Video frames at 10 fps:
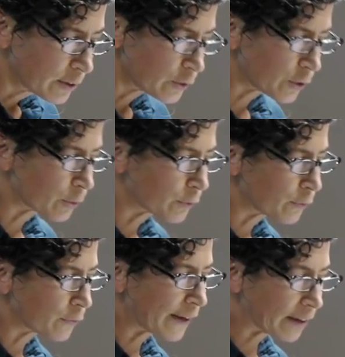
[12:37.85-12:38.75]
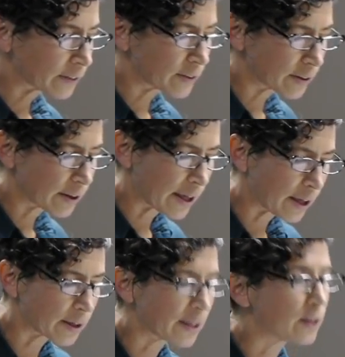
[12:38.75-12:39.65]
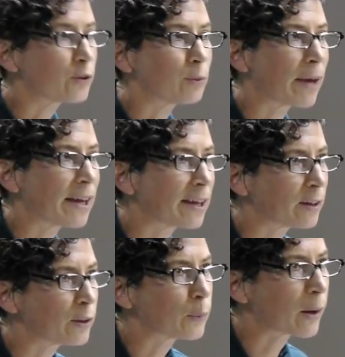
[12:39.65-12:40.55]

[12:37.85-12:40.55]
to reflect, uh, and to make a new